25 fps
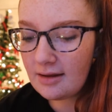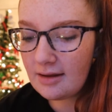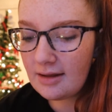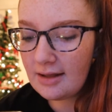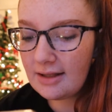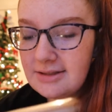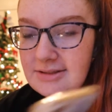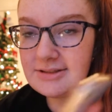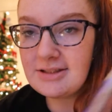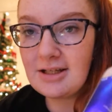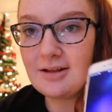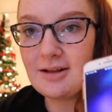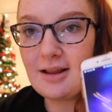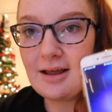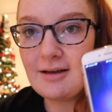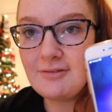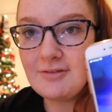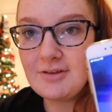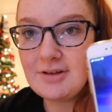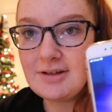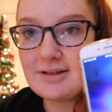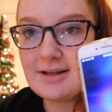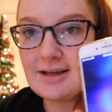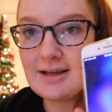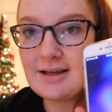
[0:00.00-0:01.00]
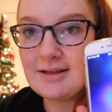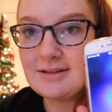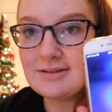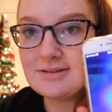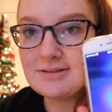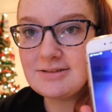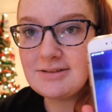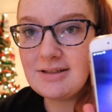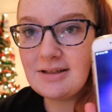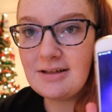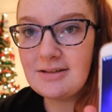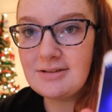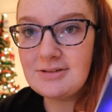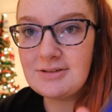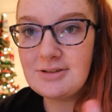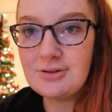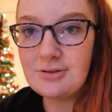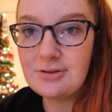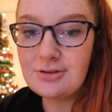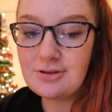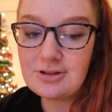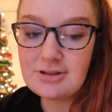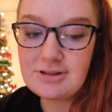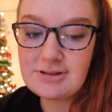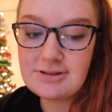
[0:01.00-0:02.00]
It's 11 days
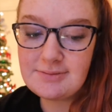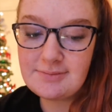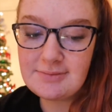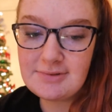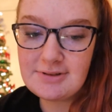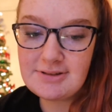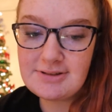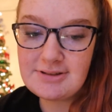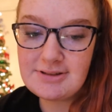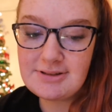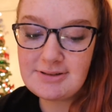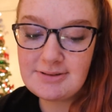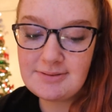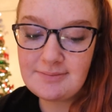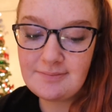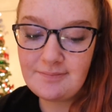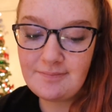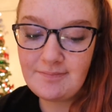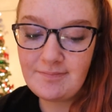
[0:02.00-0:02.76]
until Christmas.